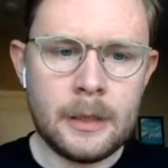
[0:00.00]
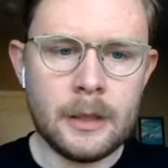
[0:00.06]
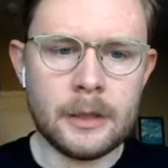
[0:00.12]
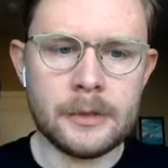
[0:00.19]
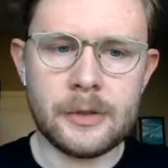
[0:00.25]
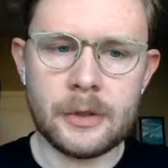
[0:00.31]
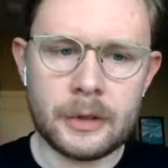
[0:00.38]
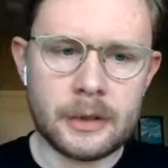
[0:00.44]

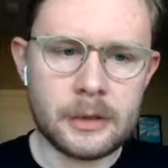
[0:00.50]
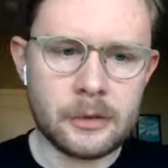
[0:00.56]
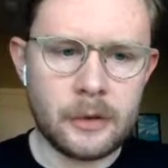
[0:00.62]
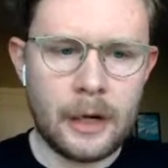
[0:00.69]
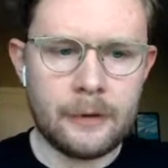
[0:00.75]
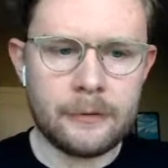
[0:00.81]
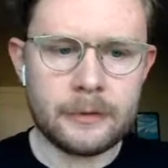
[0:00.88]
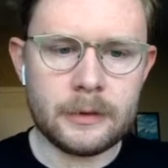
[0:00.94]
Let's look at this
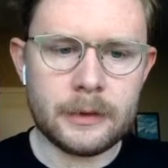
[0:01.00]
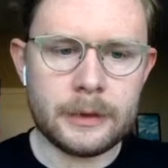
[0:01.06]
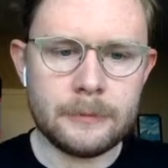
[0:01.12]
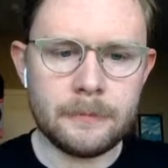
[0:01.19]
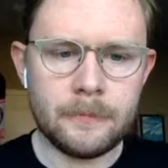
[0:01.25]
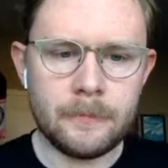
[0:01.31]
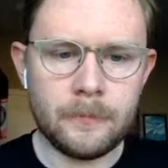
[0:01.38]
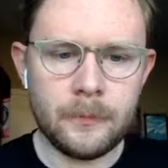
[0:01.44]
graphically.
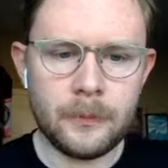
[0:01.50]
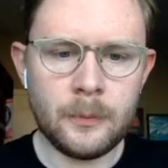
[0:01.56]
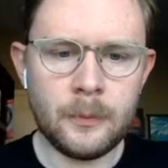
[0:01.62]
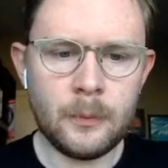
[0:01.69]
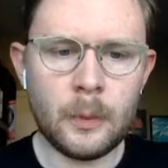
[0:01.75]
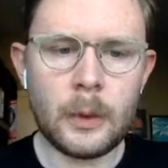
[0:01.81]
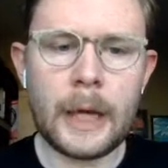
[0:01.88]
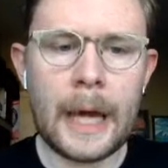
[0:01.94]

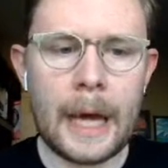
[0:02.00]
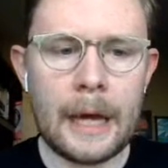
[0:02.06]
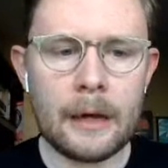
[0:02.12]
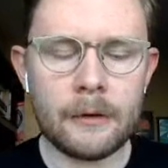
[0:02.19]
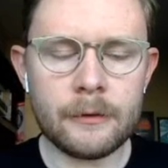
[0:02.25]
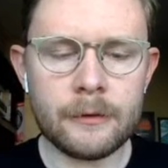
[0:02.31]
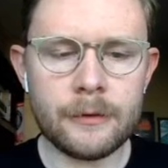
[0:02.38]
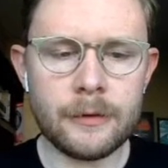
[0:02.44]
We
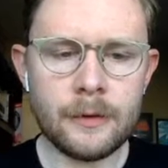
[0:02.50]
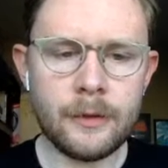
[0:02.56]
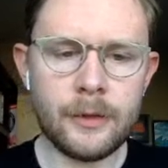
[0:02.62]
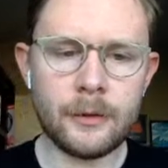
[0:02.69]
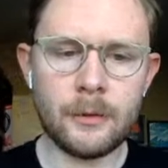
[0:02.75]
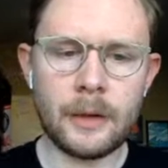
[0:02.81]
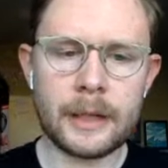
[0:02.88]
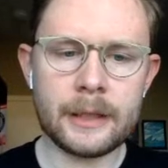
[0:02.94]
have
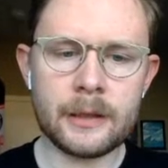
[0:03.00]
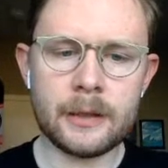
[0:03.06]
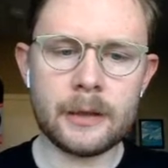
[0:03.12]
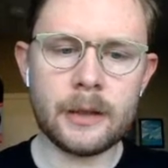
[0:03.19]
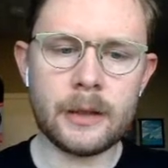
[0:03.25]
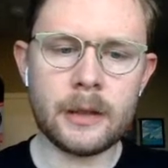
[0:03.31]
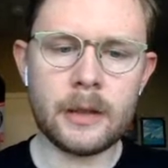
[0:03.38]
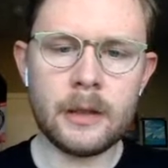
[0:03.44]
the
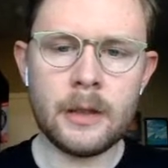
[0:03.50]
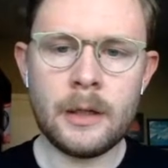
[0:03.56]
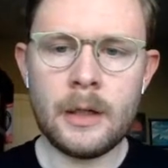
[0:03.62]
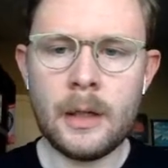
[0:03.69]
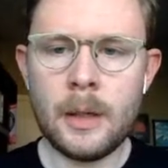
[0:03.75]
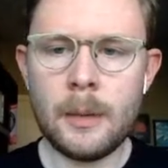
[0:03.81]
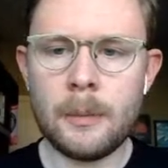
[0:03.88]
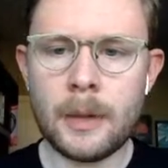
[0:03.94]
regular
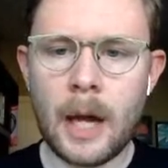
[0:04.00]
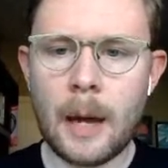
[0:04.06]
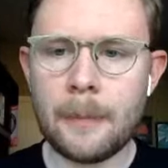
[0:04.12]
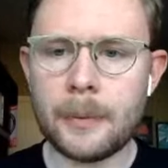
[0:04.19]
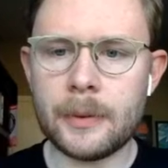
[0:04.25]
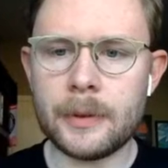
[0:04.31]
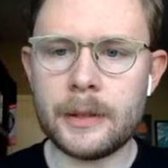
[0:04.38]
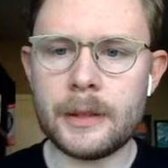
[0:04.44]

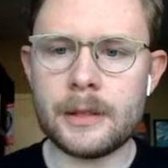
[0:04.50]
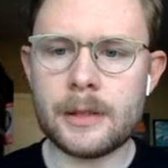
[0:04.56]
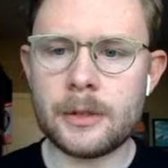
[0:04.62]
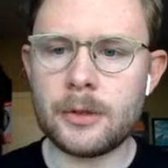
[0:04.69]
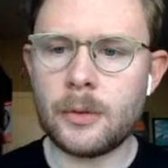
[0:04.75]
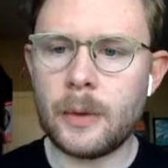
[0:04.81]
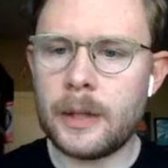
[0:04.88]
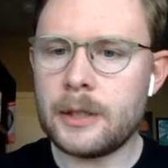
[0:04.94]
monopoly
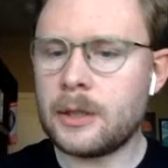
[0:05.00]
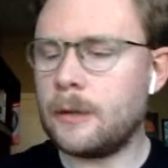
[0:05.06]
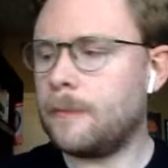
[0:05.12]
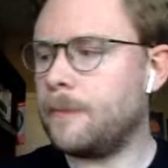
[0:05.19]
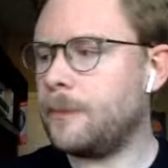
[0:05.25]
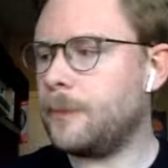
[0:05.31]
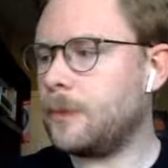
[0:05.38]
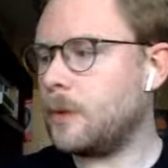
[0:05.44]

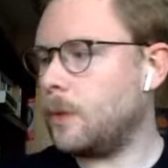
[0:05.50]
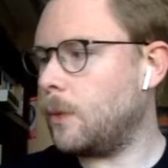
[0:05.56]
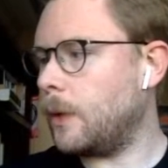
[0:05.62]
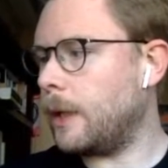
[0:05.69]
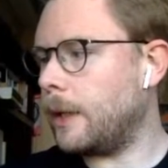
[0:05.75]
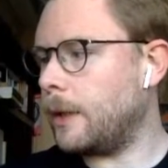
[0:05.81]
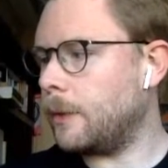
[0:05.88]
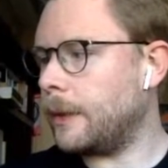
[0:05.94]
situation
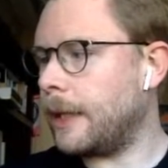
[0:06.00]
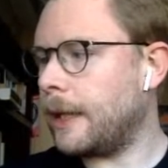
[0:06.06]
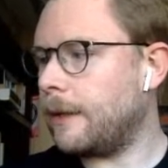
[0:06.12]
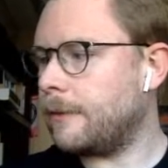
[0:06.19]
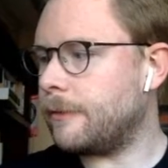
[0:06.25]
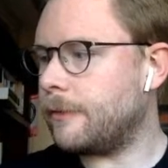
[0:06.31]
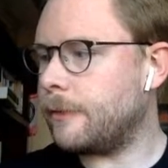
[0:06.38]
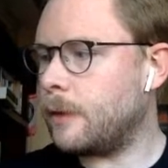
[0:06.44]
where we
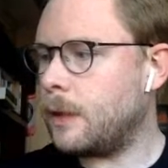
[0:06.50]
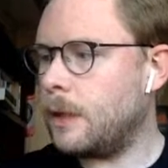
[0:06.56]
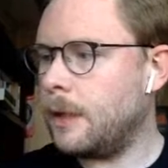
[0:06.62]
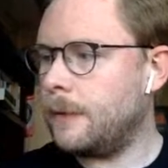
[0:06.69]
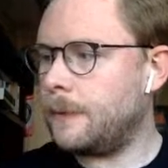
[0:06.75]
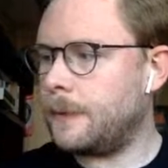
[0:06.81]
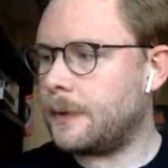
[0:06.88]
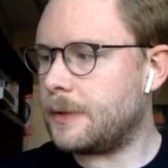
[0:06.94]
have
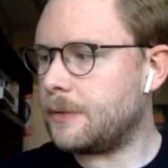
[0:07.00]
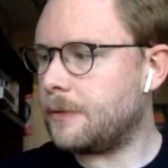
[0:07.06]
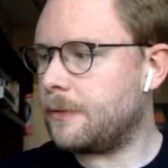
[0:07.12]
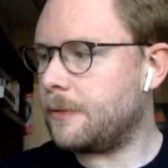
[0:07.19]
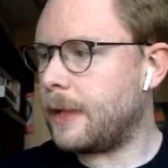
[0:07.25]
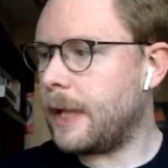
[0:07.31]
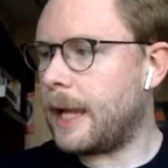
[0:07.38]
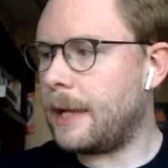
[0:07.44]
this
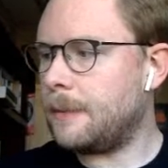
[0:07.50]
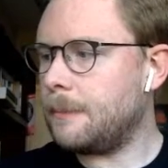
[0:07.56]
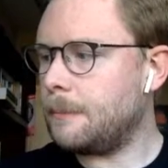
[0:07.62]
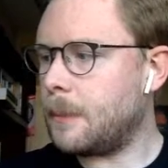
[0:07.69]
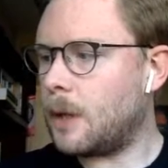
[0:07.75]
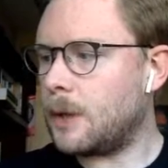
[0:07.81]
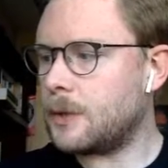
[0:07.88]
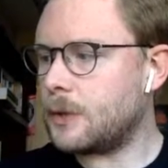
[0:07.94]
flat
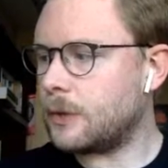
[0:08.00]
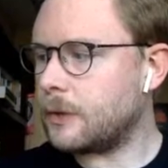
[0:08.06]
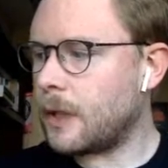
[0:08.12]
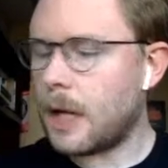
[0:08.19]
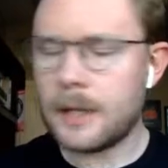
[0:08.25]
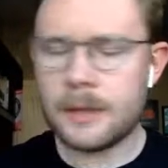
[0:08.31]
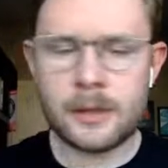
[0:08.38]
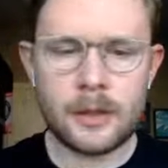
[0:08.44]
marginal
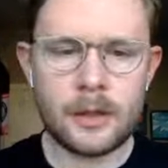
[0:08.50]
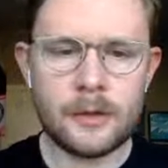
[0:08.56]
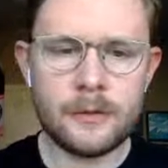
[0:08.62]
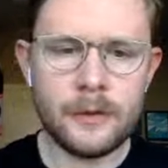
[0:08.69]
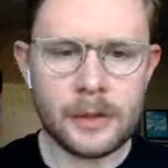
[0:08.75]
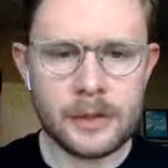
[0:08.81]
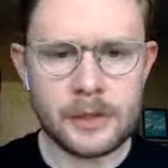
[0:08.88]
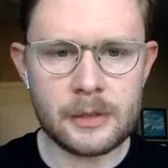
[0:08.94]
cost
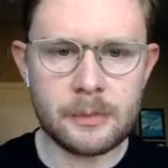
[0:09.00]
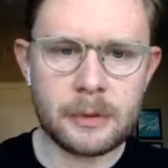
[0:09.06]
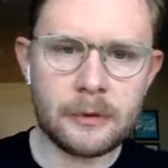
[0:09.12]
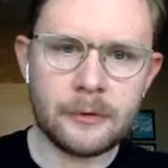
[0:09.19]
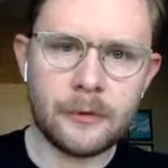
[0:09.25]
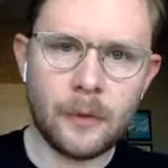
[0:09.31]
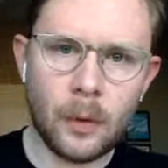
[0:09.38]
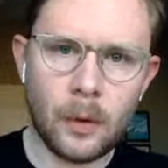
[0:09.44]
curve. This is
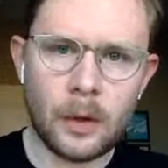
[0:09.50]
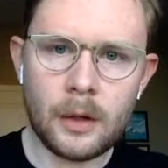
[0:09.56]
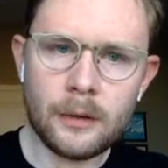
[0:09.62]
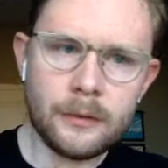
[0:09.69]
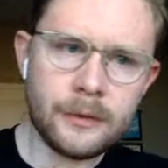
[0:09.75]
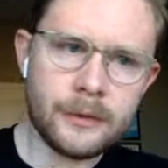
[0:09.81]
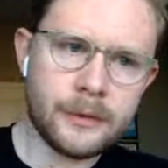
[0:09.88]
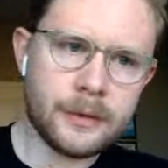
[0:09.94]

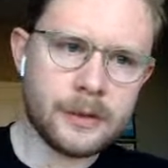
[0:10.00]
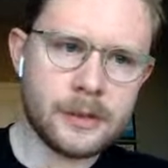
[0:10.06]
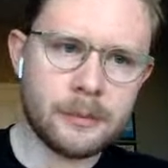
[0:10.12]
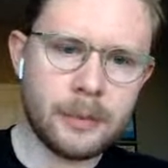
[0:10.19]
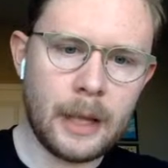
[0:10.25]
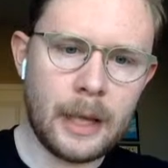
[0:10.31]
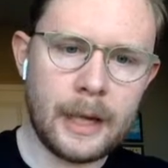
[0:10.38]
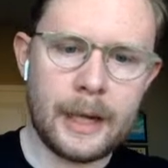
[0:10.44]
before the
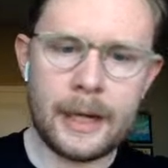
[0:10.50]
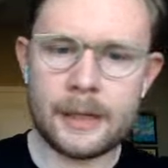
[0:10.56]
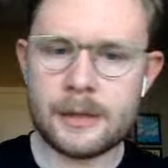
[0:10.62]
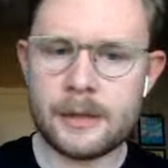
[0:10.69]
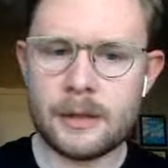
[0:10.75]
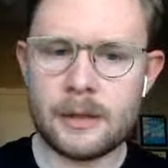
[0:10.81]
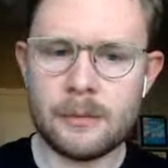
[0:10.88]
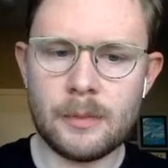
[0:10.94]
supply
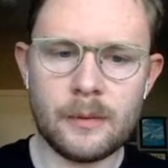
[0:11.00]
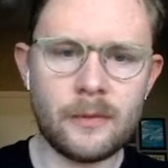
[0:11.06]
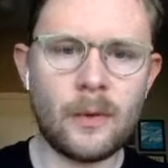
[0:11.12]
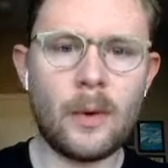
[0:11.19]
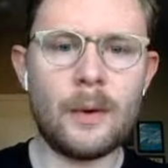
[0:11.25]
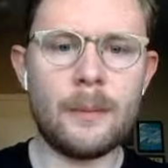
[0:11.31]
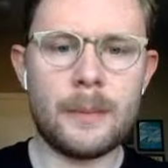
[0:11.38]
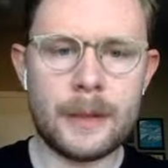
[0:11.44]
accident,
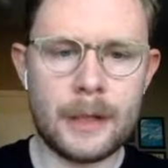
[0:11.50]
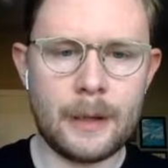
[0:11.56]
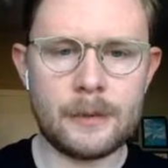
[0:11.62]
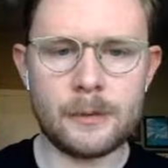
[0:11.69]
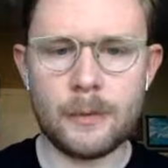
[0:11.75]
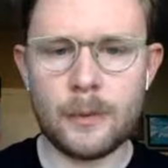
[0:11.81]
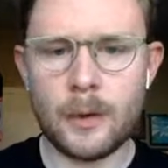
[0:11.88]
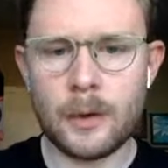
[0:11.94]
before it
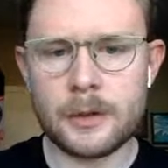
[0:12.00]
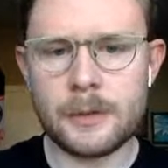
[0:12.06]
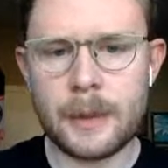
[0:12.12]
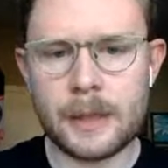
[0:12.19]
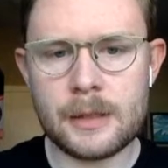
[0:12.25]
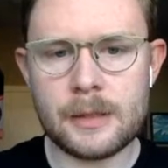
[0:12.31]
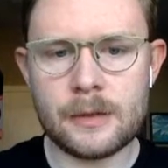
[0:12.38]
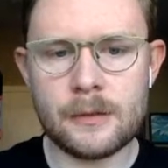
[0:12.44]
becomes more
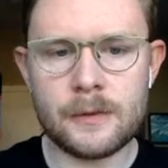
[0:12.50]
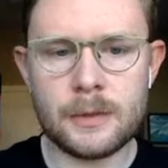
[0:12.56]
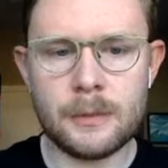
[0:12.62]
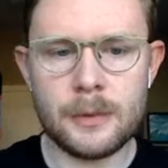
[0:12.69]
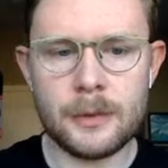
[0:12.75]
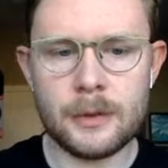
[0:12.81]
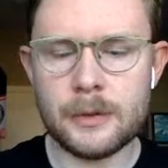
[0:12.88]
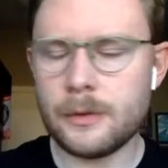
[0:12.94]
expensive to
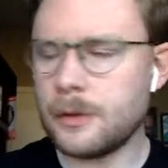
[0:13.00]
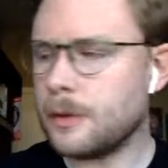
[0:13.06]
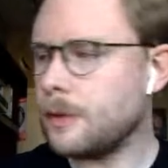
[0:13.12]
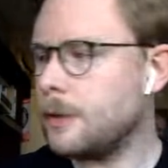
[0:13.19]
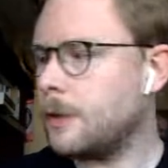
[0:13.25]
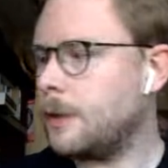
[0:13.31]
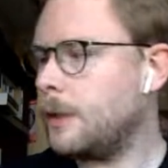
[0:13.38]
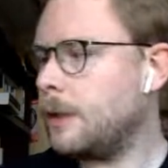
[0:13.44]
produce.